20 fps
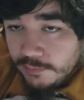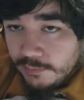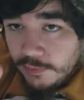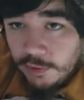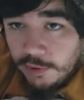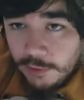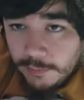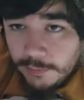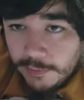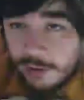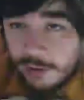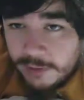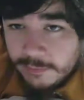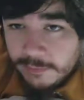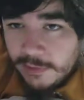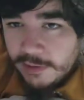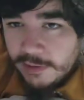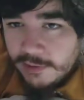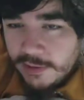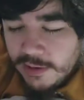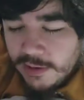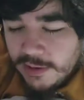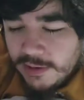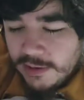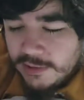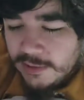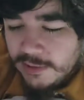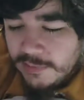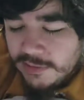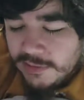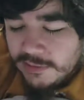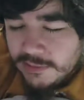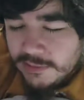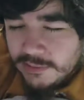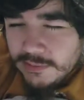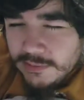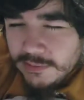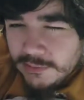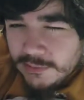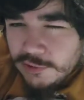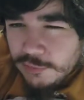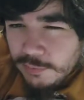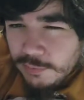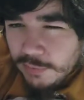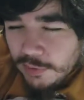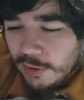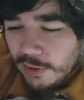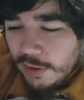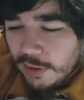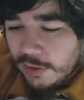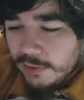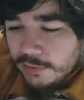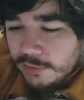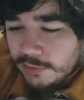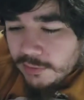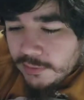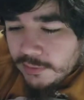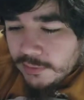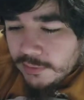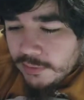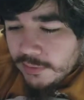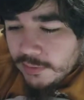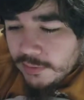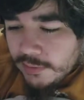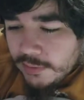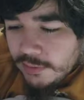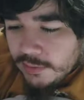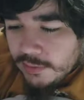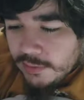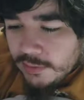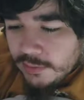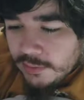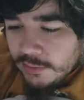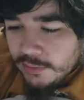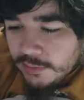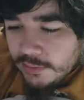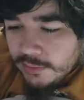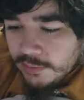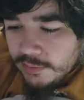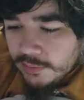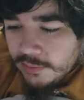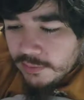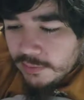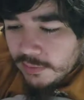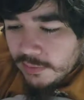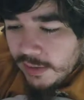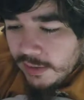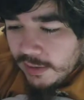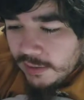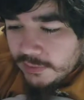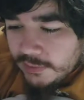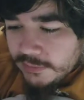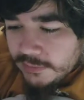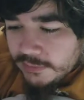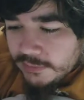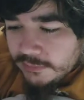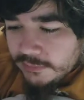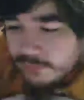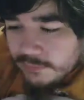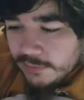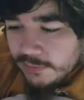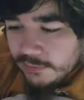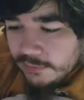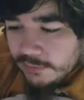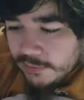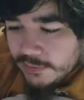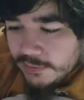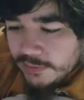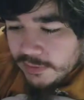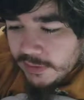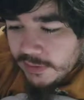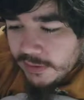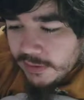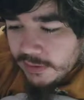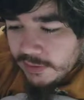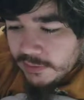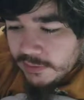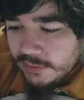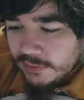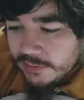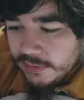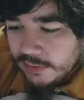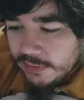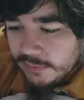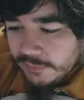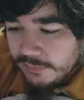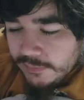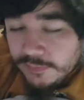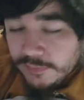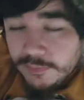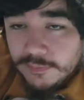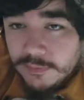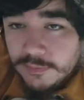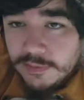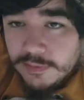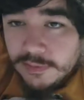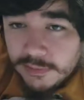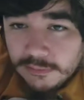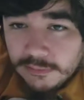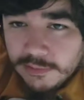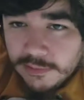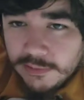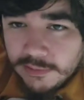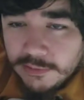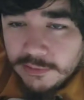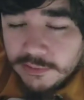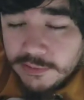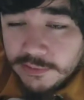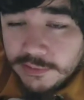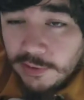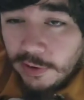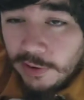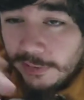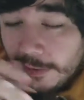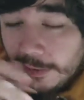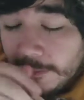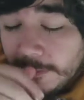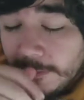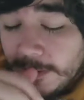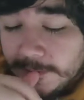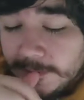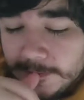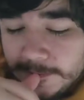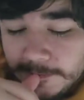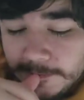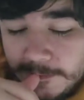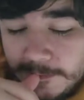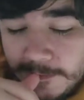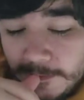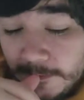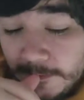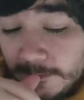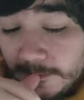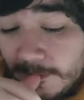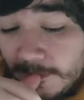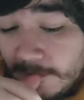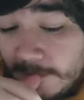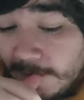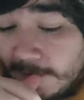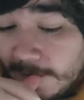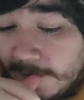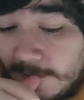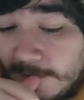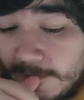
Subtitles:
You know what I'm talking about. They make the super long legs and they're all skinny and stuff. When you start out, that's just what they look like.